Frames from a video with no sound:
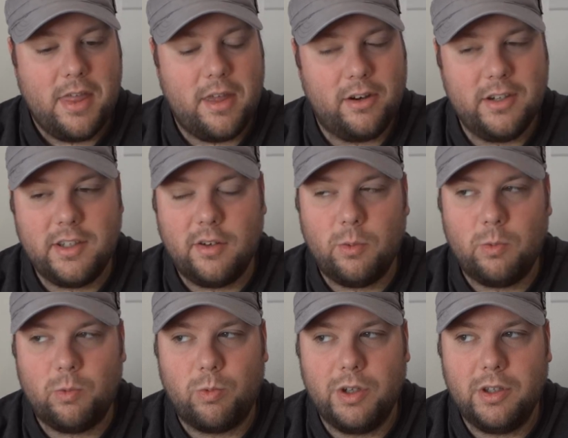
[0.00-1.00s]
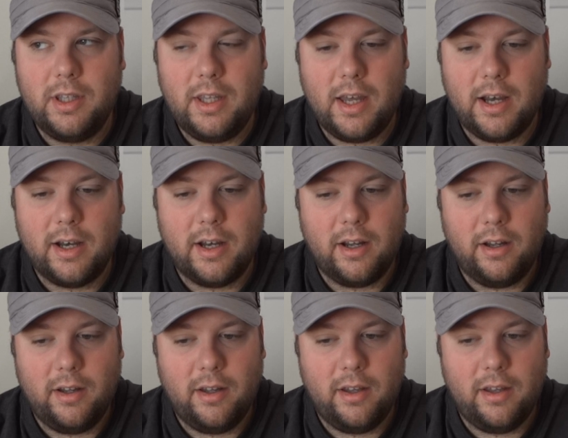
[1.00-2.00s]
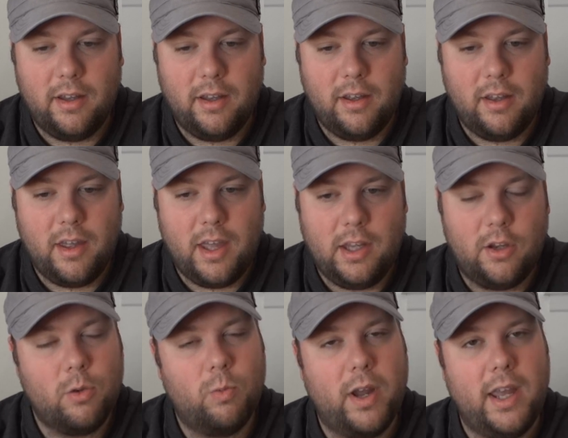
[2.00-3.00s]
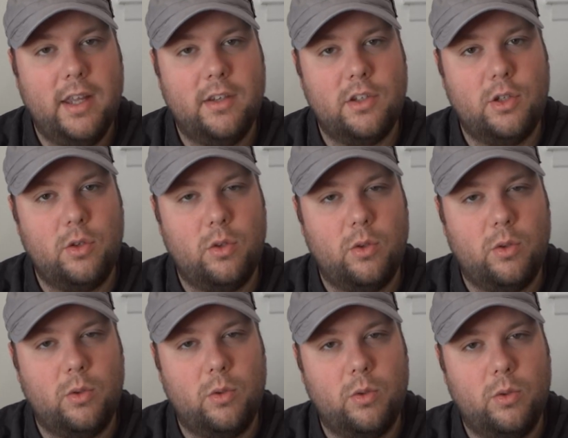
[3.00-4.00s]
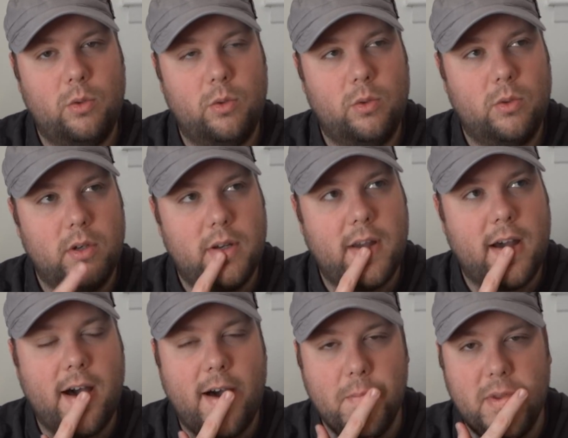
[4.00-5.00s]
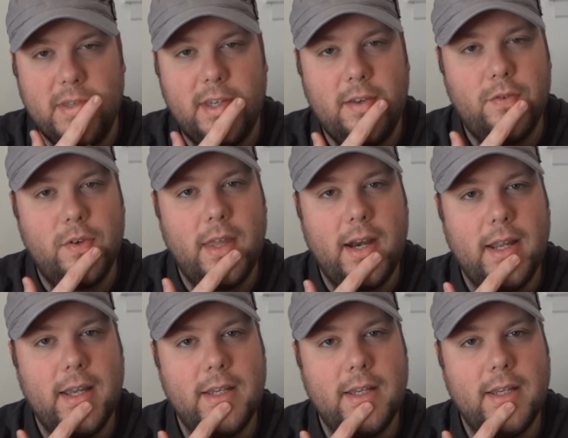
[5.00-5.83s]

there isn't really a good way to compensate for that, I